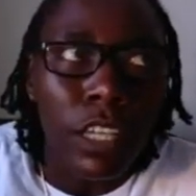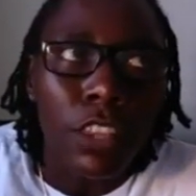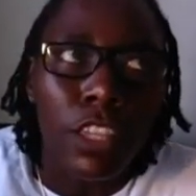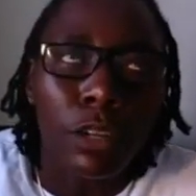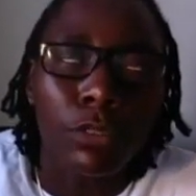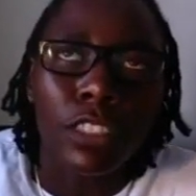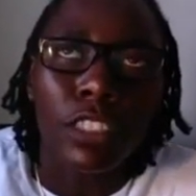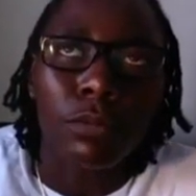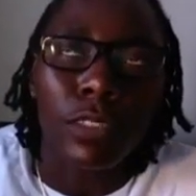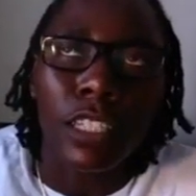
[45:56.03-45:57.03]
there were still
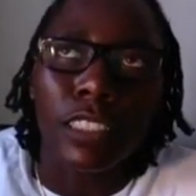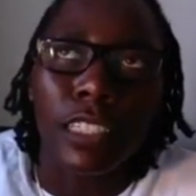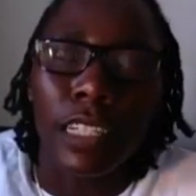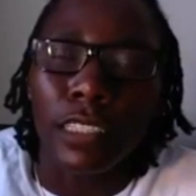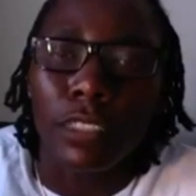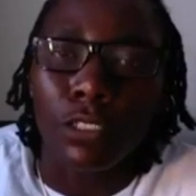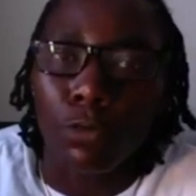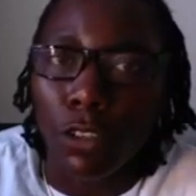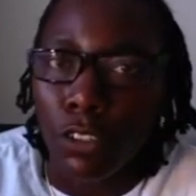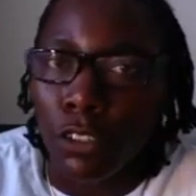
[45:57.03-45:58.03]
some things that I needed to
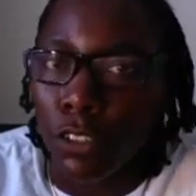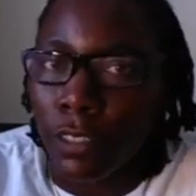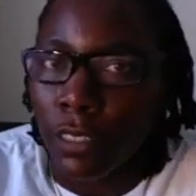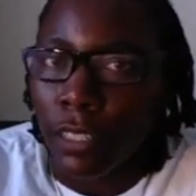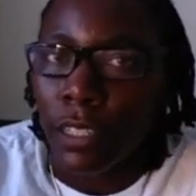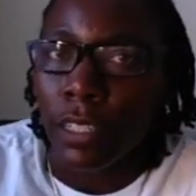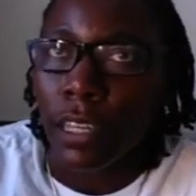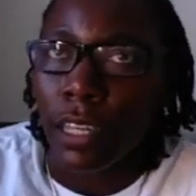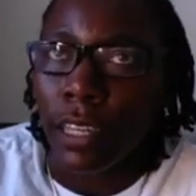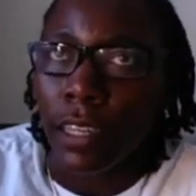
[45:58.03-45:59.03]
work on.
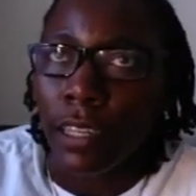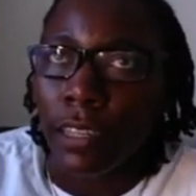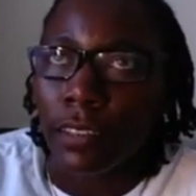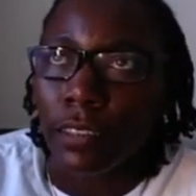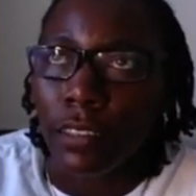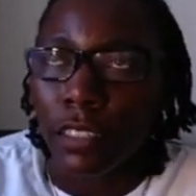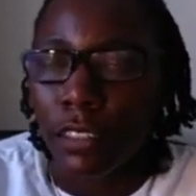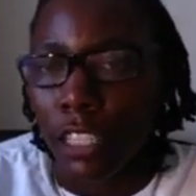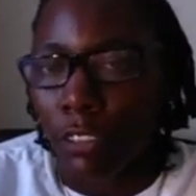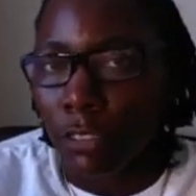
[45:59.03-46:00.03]
And this
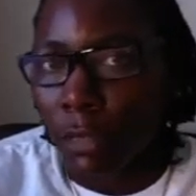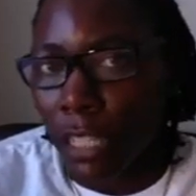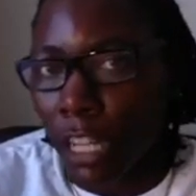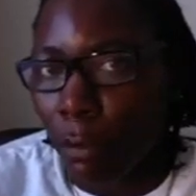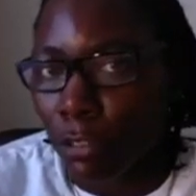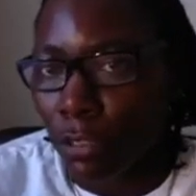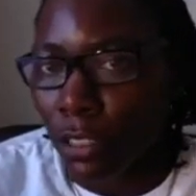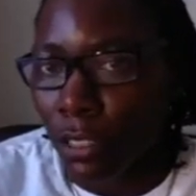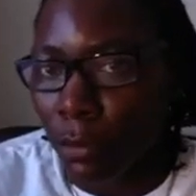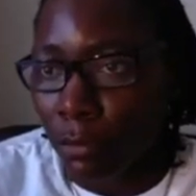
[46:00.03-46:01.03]
gives me that
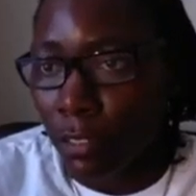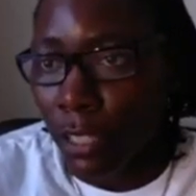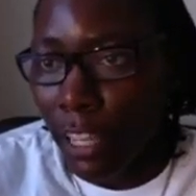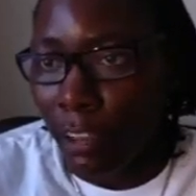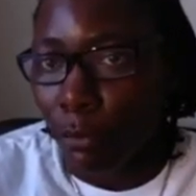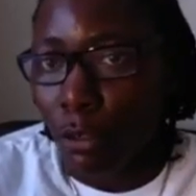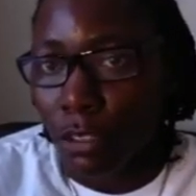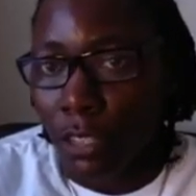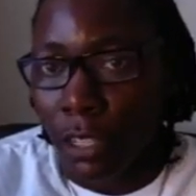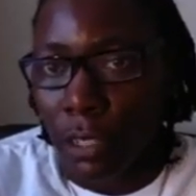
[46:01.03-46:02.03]
opportunity to have more
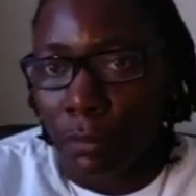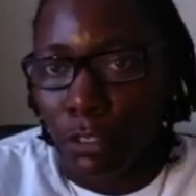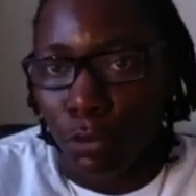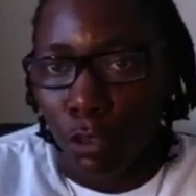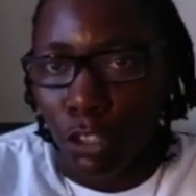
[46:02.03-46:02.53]
time to work